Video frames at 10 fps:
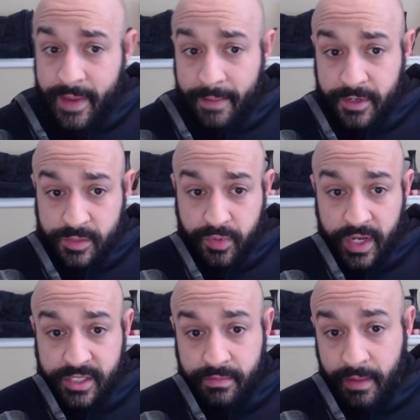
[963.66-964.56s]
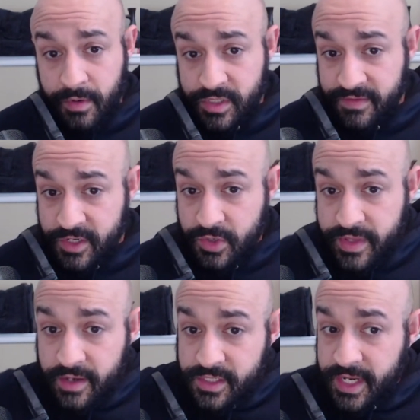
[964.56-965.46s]
the Baptist Press and members of the
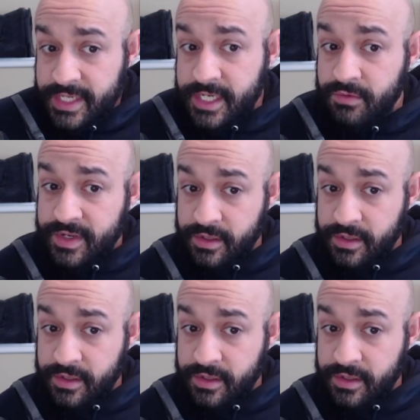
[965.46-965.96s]
2019